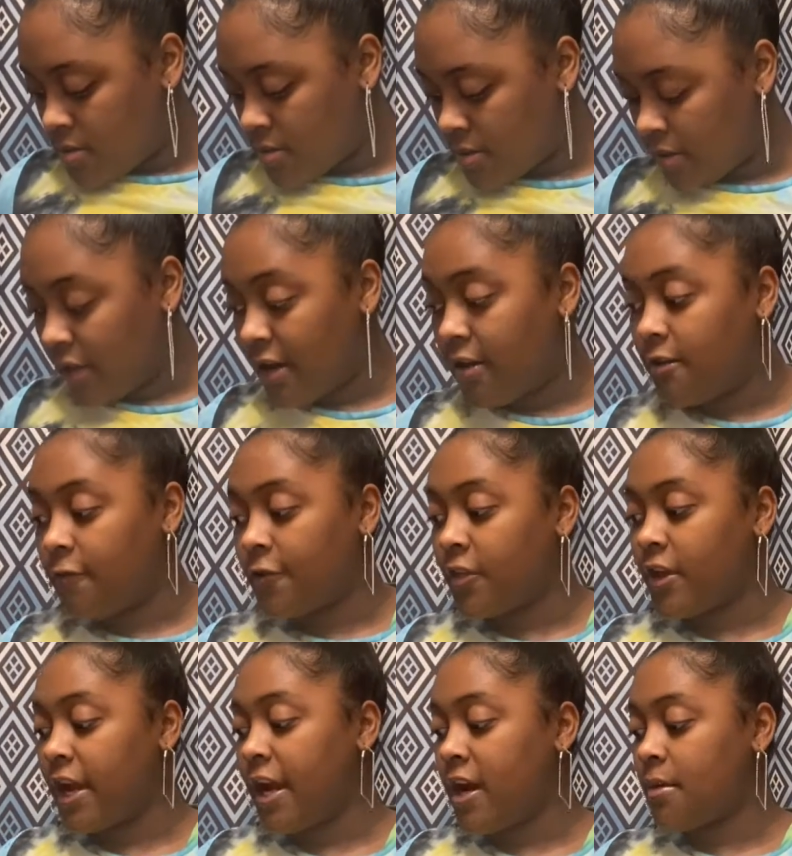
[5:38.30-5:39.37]
Now, for the
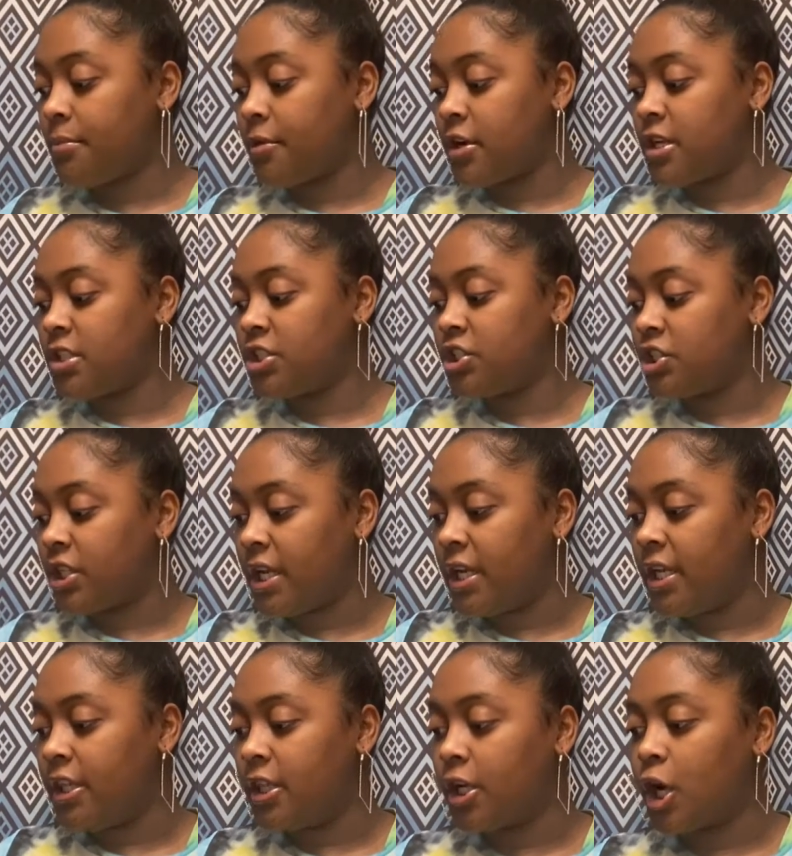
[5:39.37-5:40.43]
hairbrush
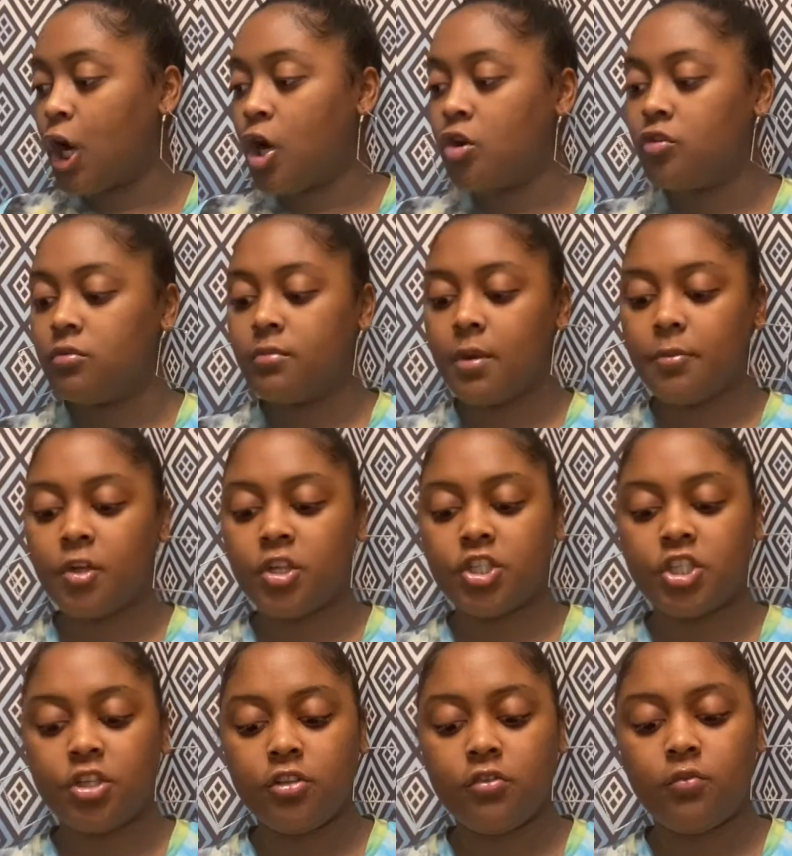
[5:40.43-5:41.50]
and the comb, I'm going to
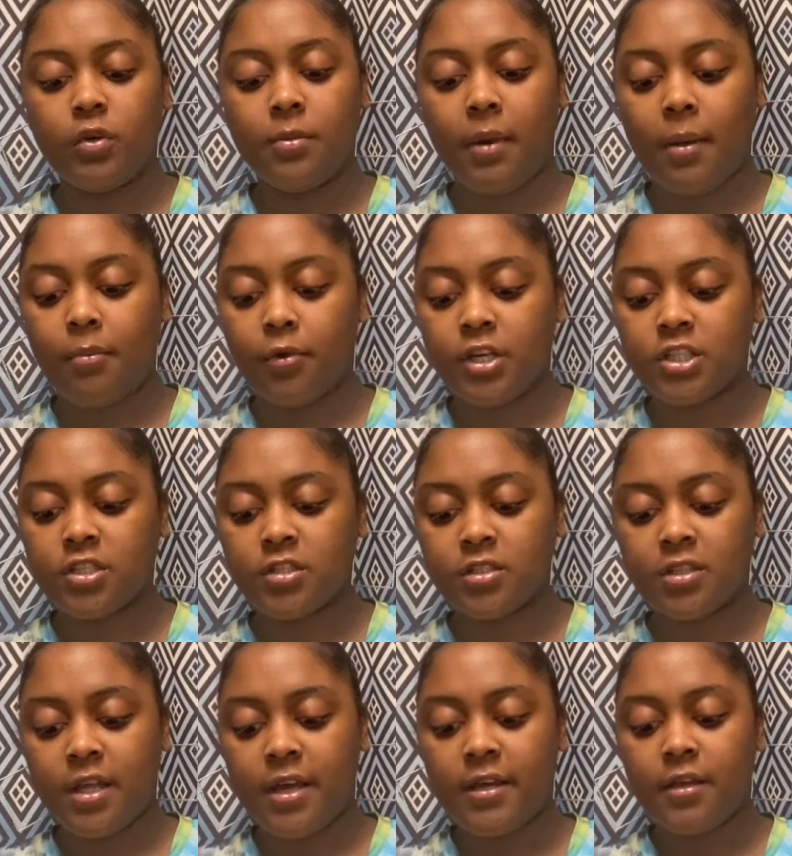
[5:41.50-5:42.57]
show you what my brush looks
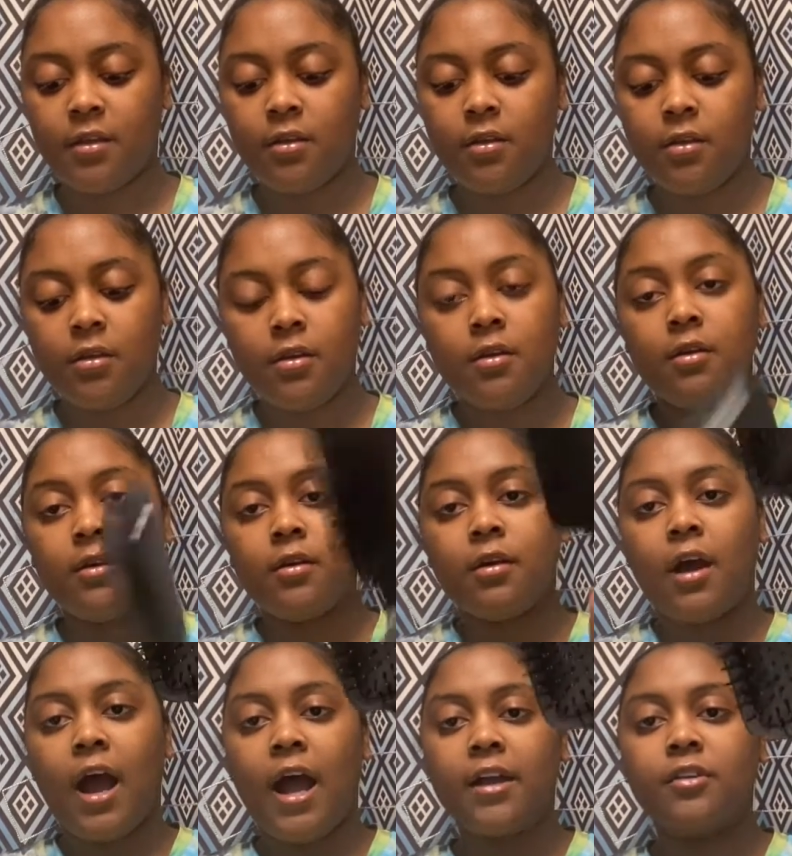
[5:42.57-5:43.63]
like.
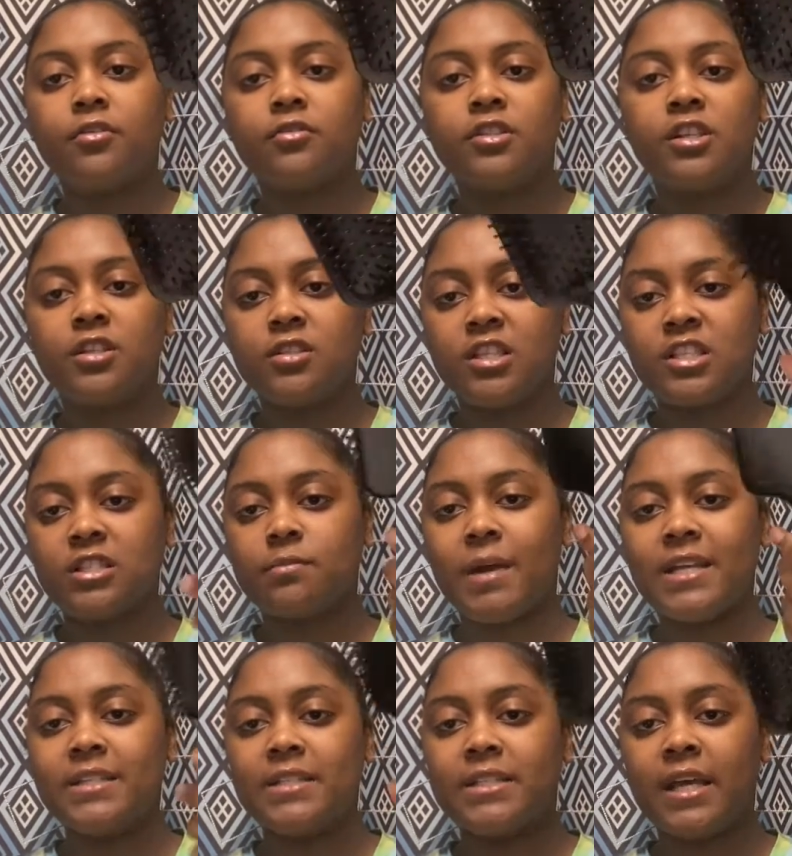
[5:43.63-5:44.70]
I used it. This is my
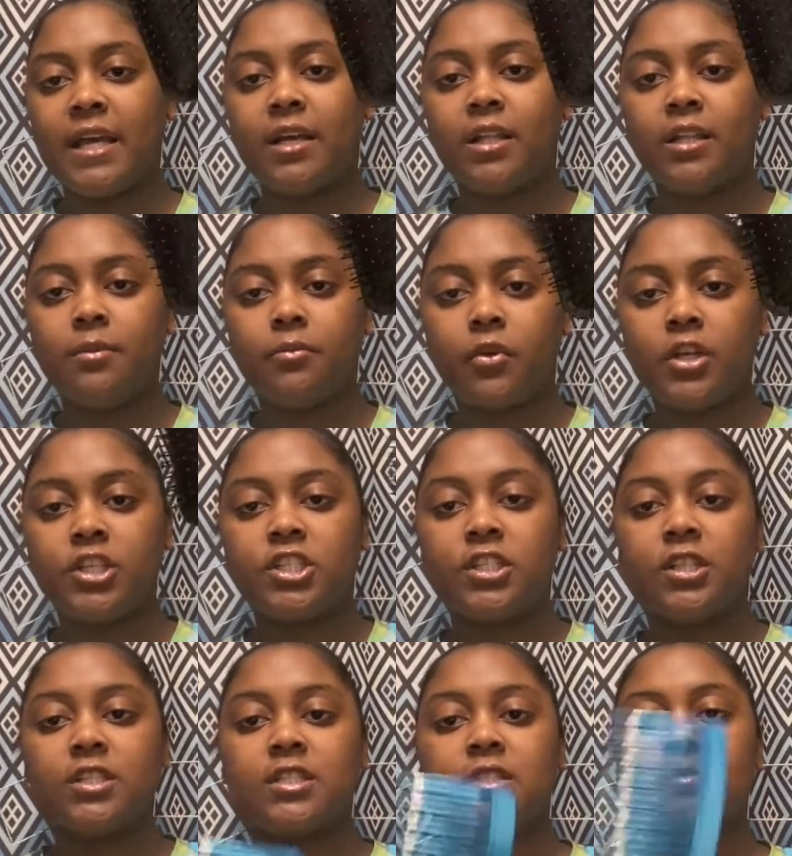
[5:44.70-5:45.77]
detangling brush, and
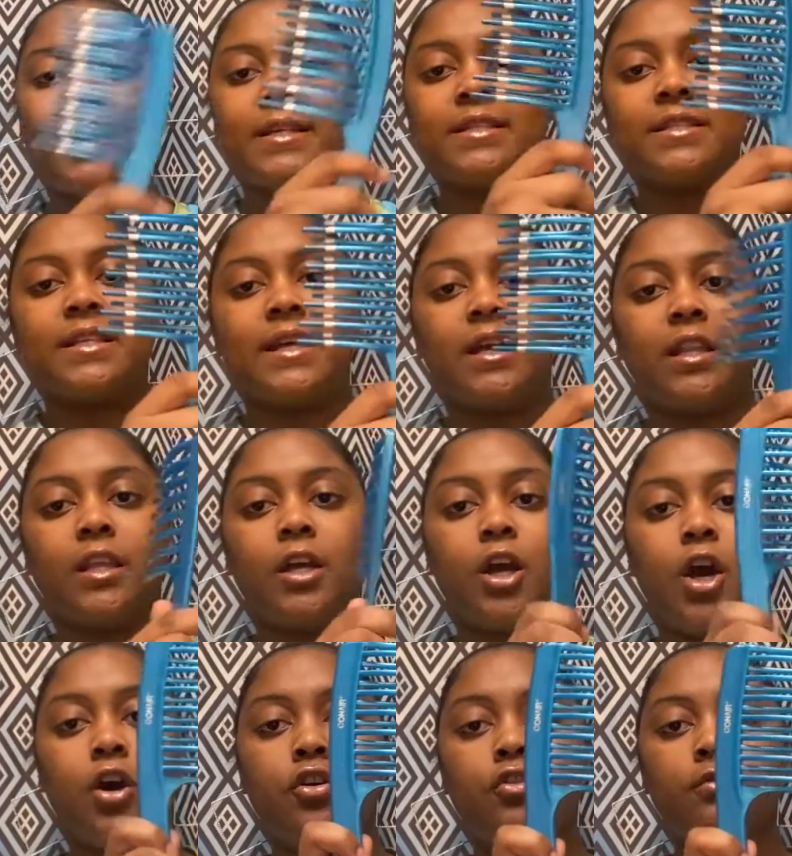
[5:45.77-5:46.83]
this is my detangling
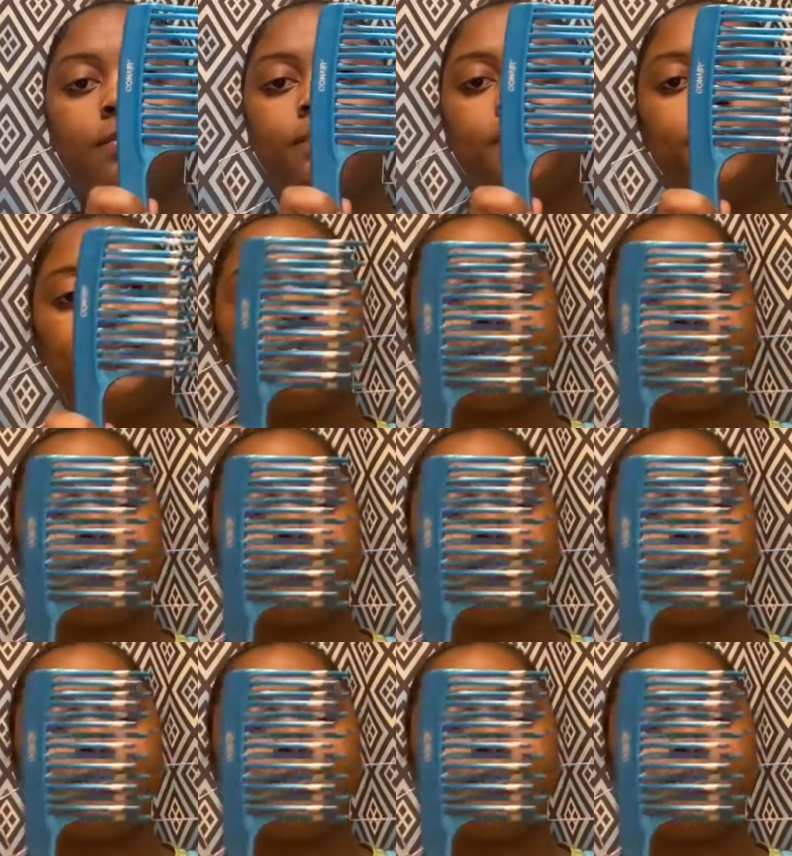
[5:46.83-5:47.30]
comb.